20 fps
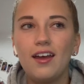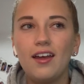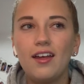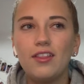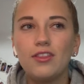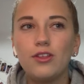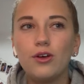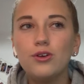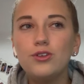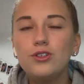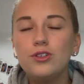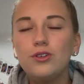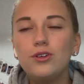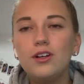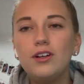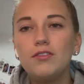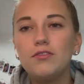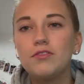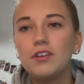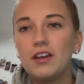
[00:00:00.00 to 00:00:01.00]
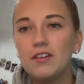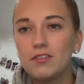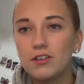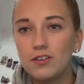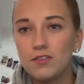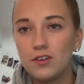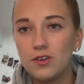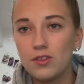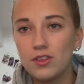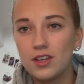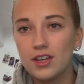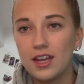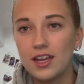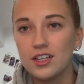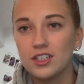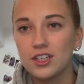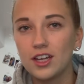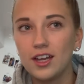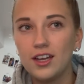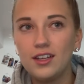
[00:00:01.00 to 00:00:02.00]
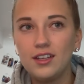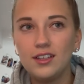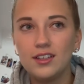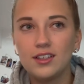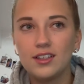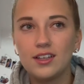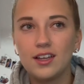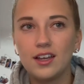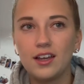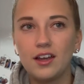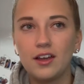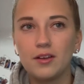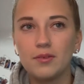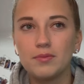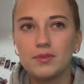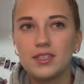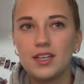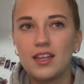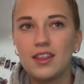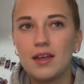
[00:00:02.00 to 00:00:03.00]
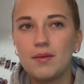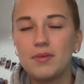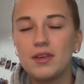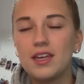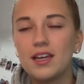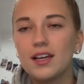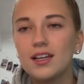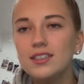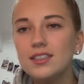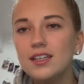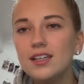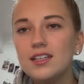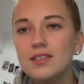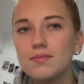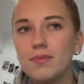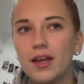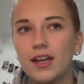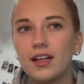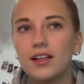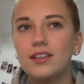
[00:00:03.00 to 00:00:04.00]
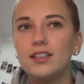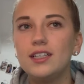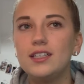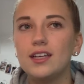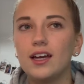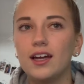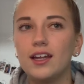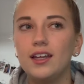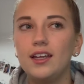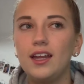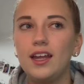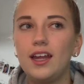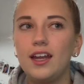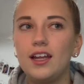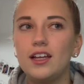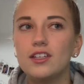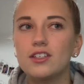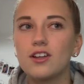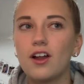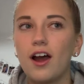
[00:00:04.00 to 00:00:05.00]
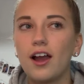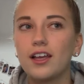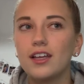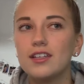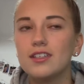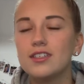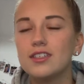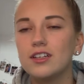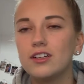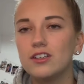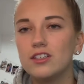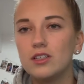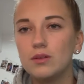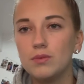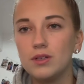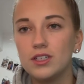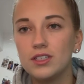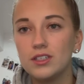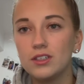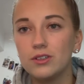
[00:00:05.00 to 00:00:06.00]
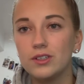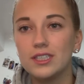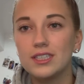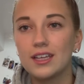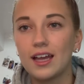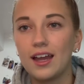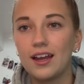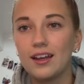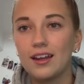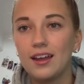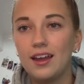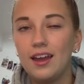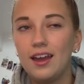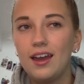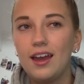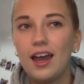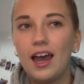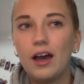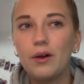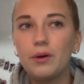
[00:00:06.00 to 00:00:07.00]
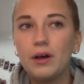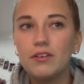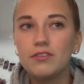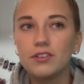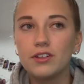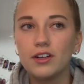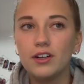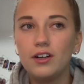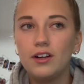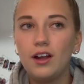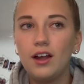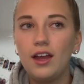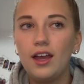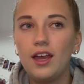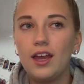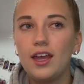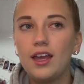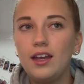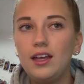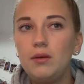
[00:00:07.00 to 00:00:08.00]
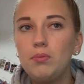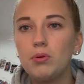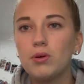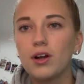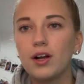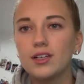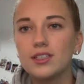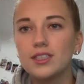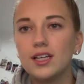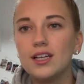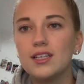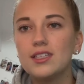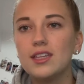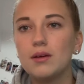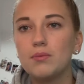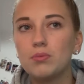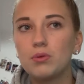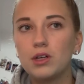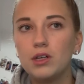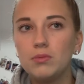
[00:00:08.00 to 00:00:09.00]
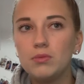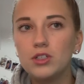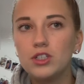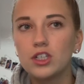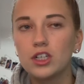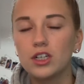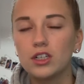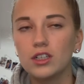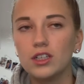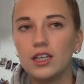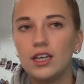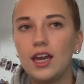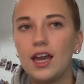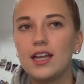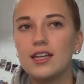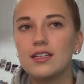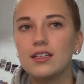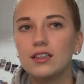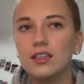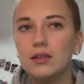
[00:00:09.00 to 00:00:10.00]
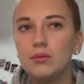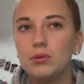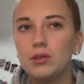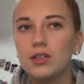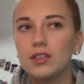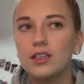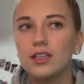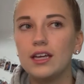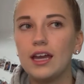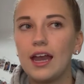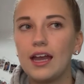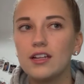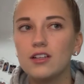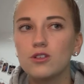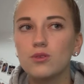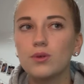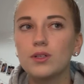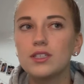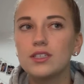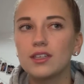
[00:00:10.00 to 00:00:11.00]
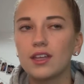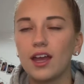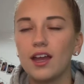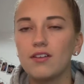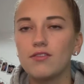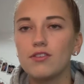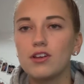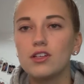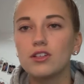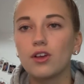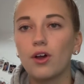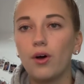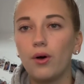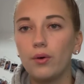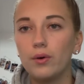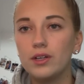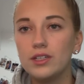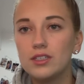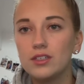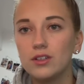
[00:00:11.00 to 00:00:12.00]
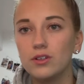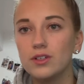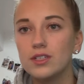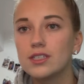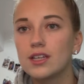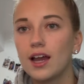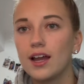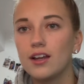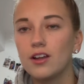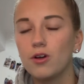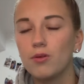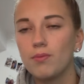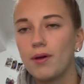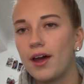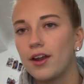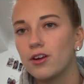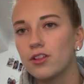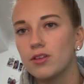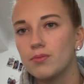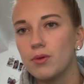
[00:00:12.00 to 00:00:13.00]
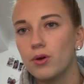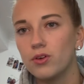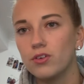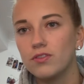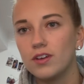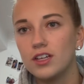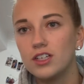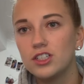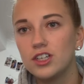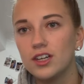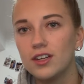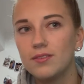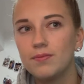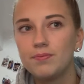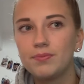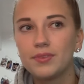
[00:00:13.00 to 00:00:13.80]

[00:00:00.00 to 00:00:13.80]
Those who are in favor of euthanasia say that because it is medically done, it is not considered to be suicide. However, any process that prematurely and deliberately ends one's life is always suicide, no matter the motivation.